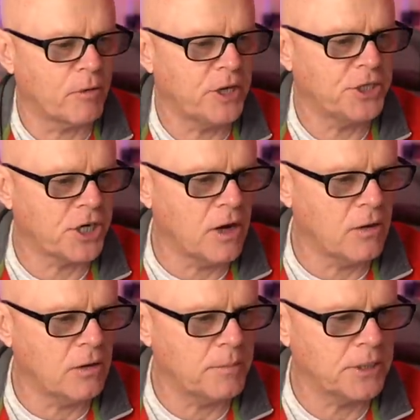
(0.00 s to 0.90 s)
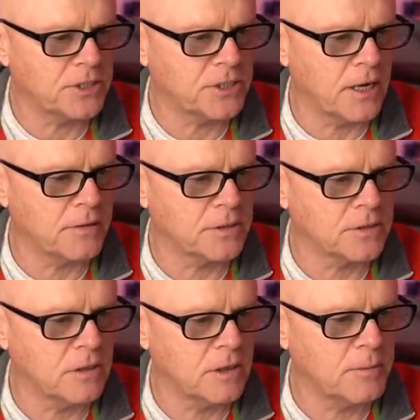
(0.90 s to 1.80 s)
pre-show. Let me start the
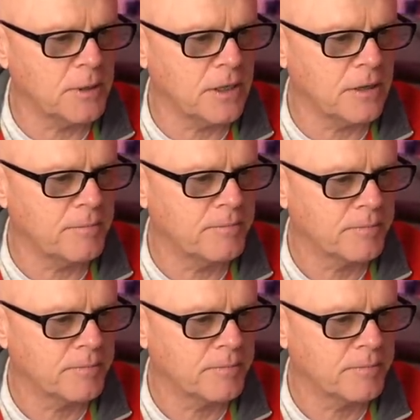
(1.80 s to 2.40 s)
timer